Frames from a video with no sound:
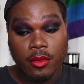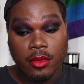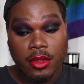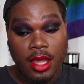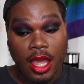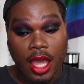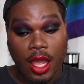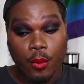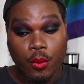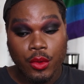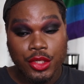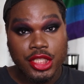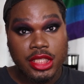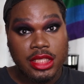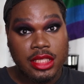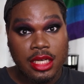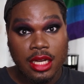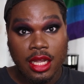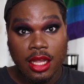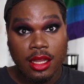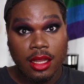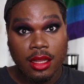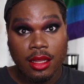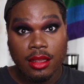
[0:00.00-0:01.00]
Yeah, we're just
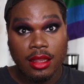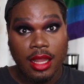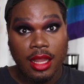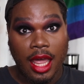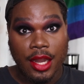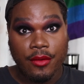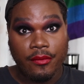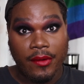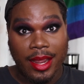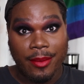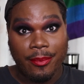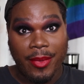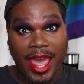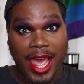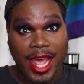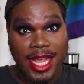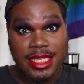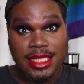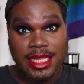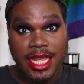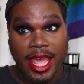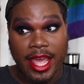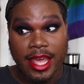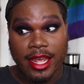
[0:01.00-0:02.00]
gonna glide right
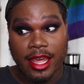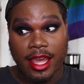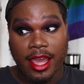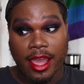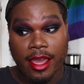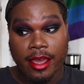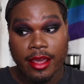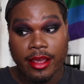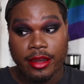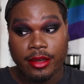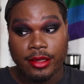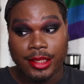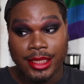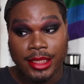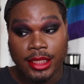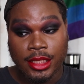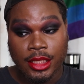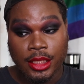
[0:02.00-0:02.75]
past that and